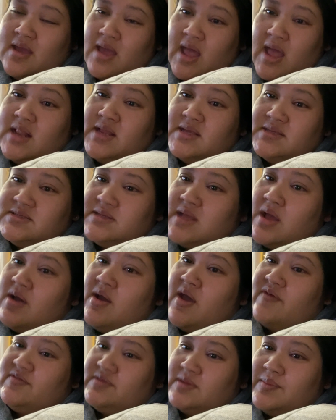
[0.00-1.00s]
At least now I
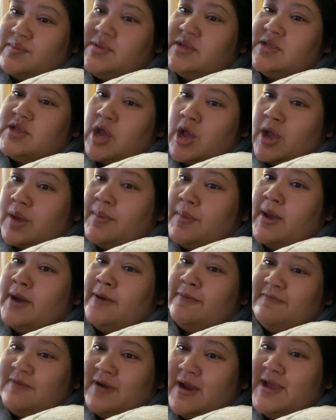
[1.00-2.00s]
have something to talk
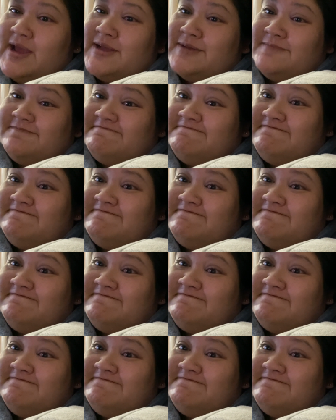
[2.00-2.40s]
about, right?